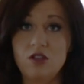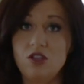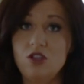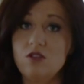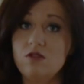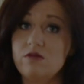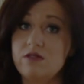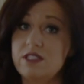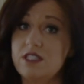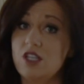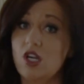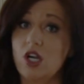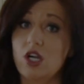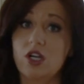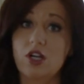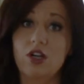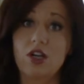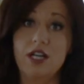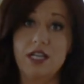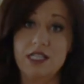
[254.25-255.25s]
use
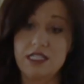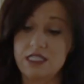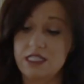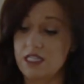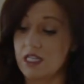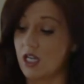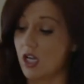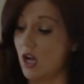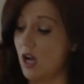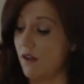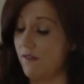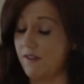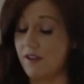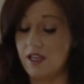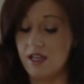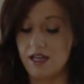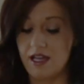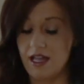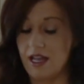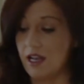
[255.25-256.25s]
darker instant
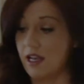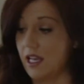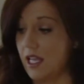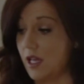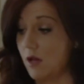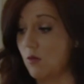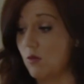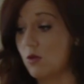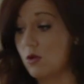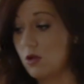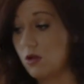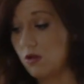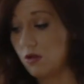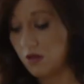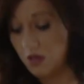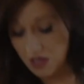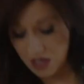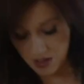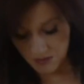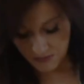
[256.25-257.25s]
coffee and it
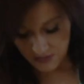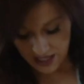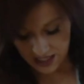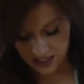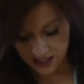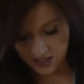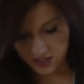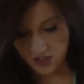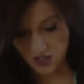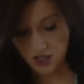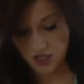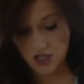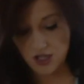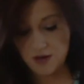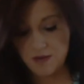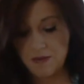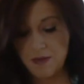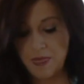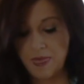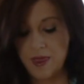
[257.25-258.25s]
will make it
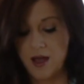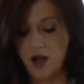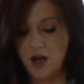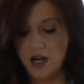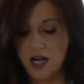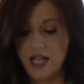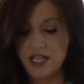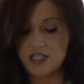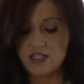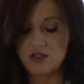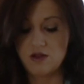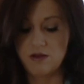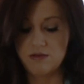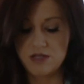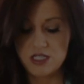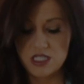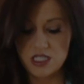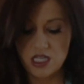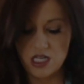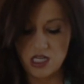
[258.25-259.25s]
darker. Alright, so I'm
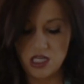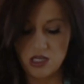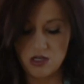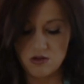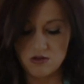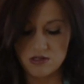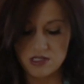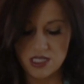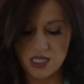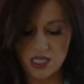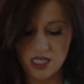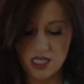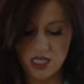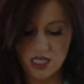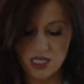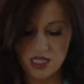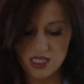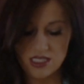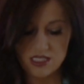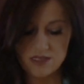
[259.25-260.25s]
just going to use
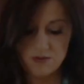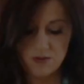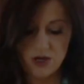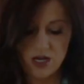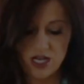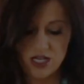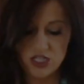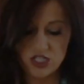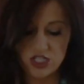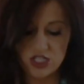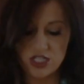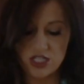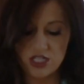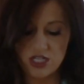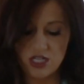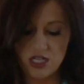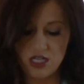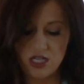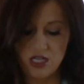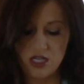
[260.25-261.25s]
this brush.
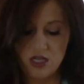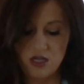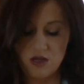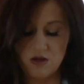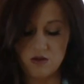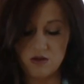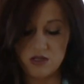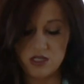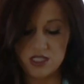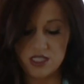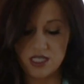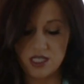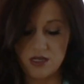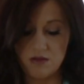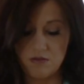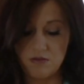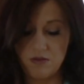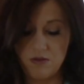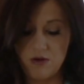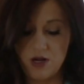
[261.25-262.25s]
We're just going
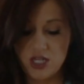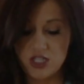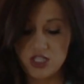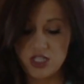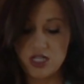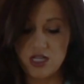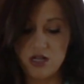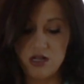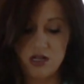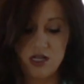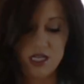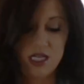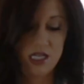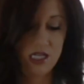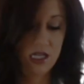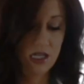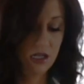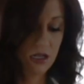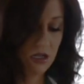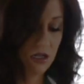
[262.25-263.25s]
to brush it on
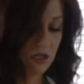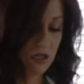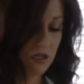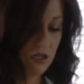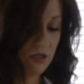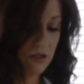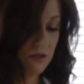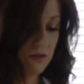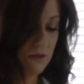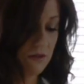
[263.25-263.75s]
here.